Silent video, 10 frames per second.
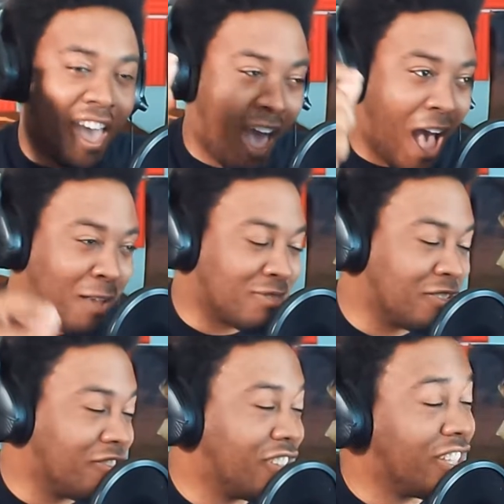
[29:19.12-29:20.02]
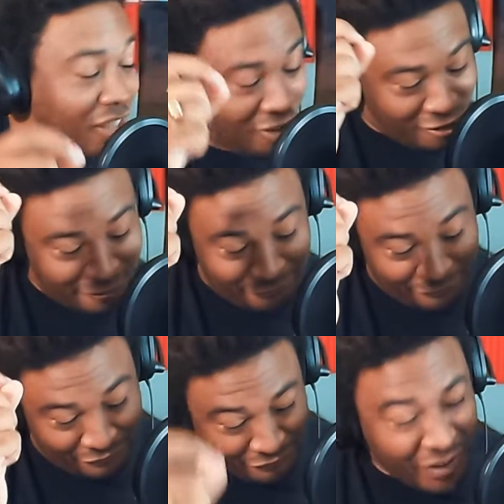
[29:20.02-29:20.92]
absolutely
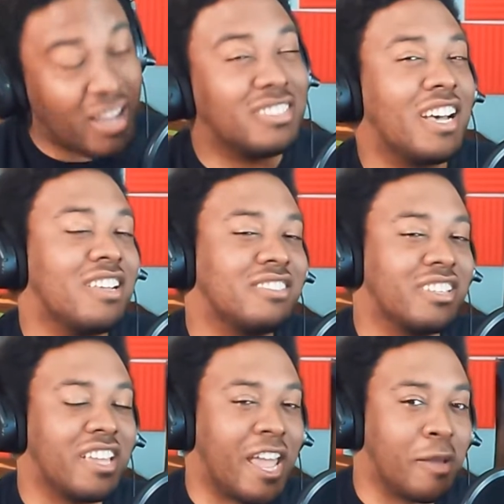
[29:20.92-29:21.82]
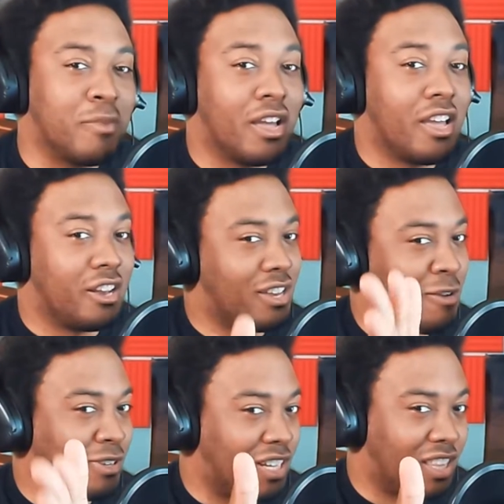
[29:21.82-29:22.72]
fantastic game. Now
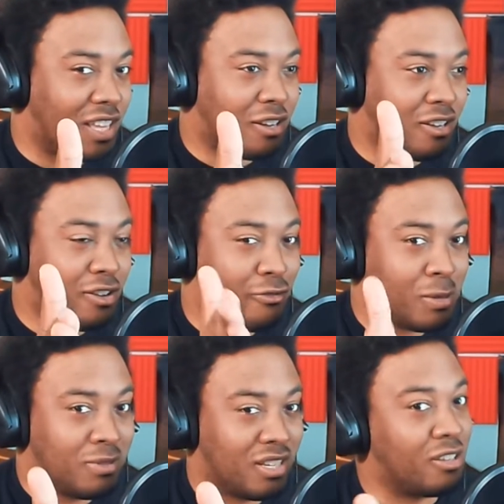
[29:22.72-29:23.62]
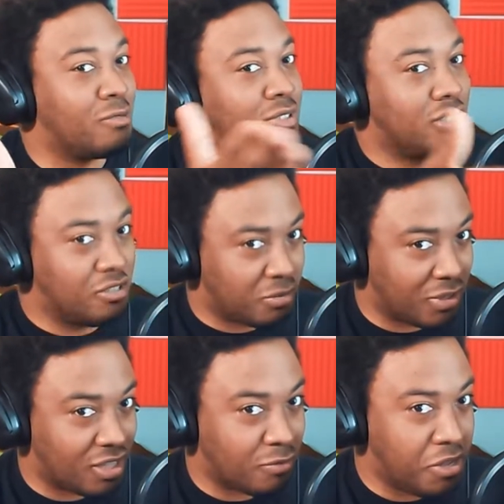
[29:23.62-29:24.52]
we need that uh, replicant coming to the
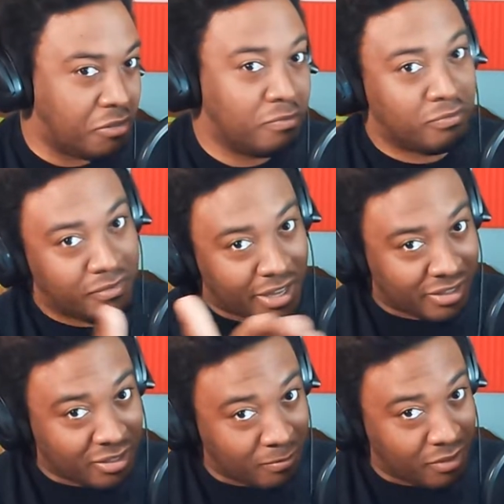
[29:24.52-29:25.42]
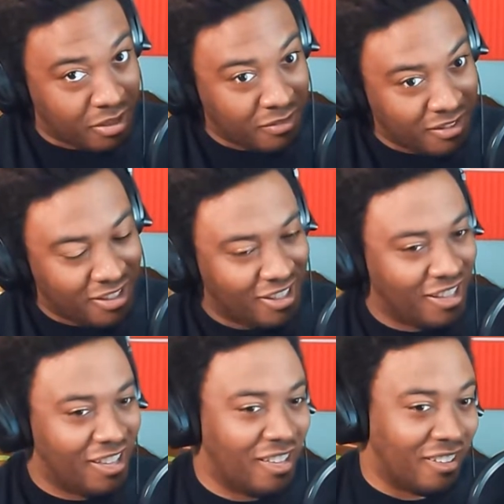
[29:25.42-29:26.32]
Switch as well. That's something,
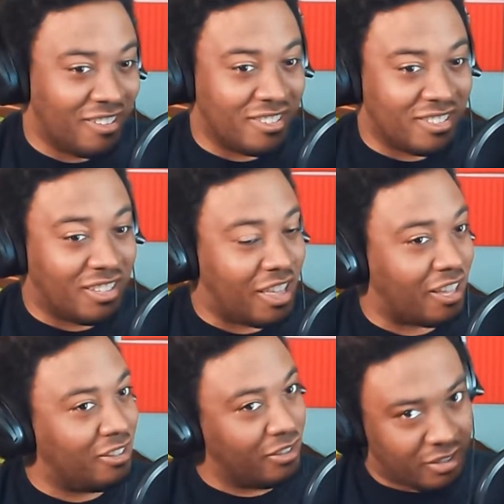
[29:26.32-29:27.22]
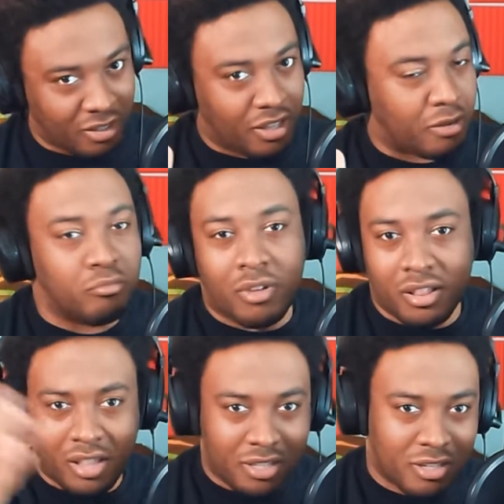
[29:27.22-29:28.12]
because like again,
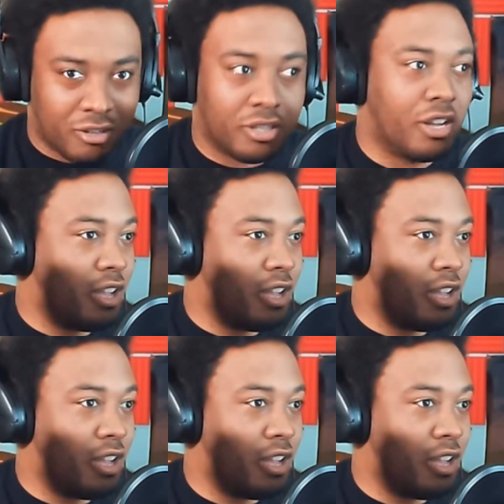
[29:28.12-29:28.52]
like I said earlier,